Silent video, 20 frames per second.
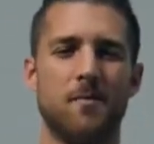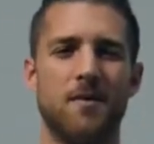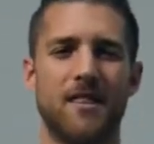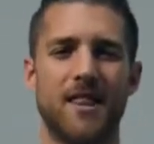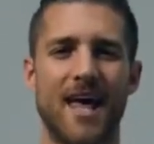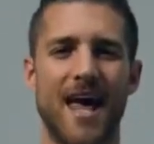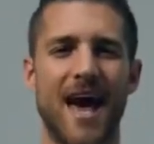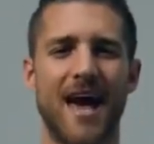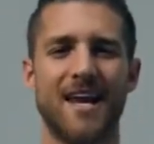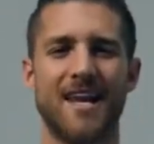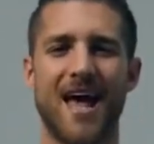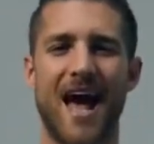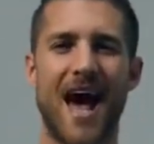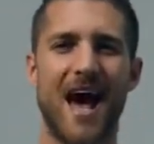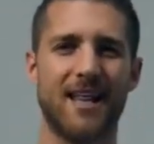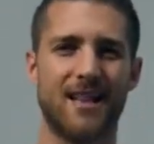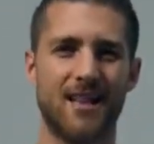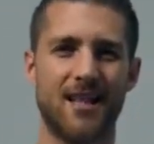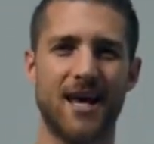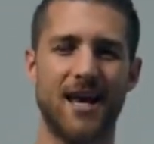but they had an
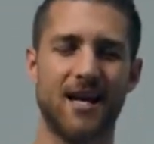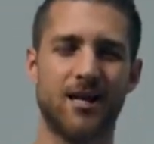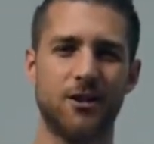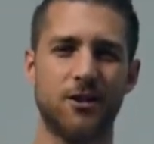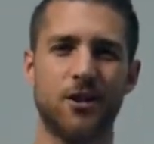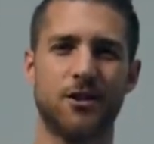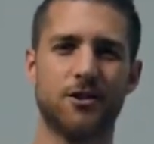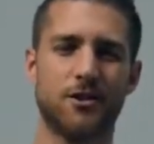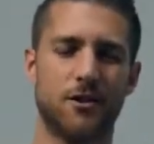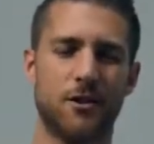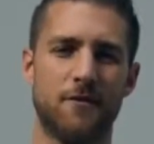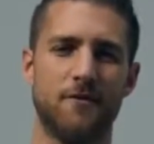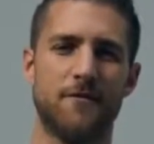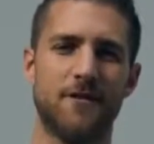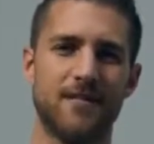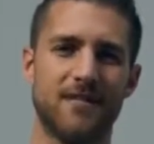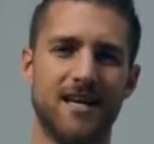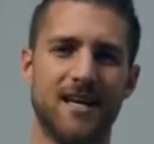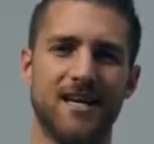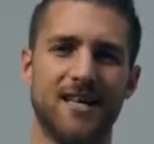athletic look to their
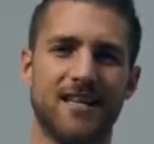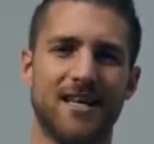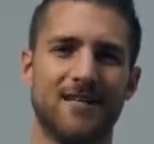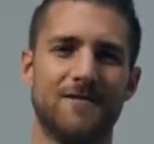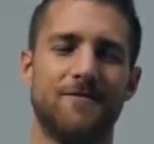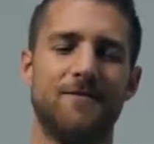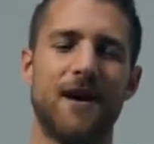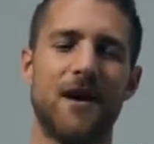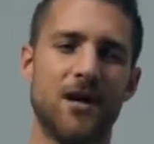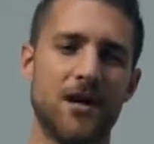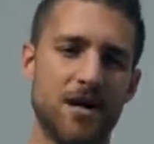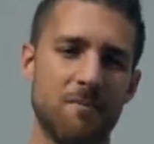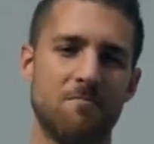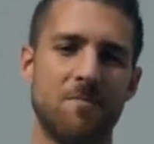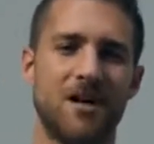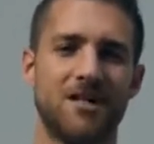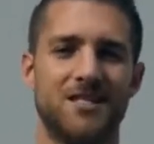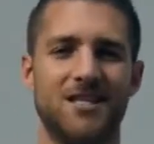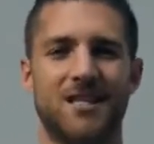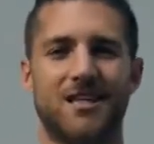physique that's very
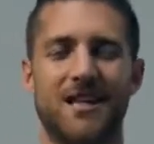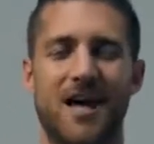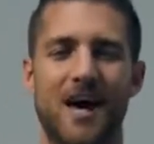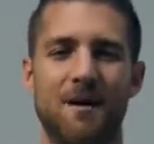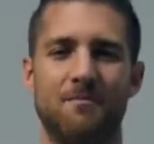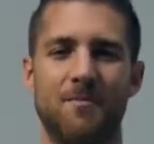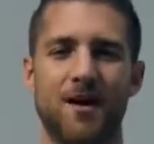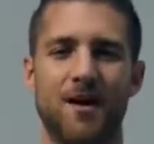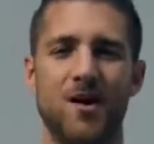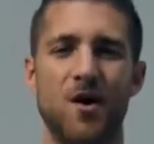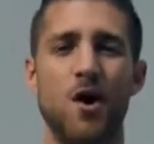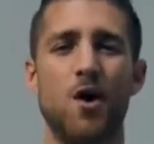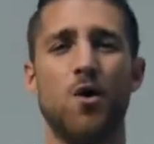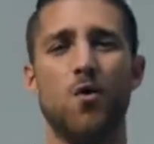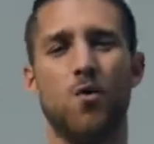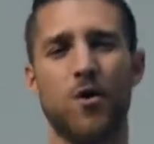much in alignment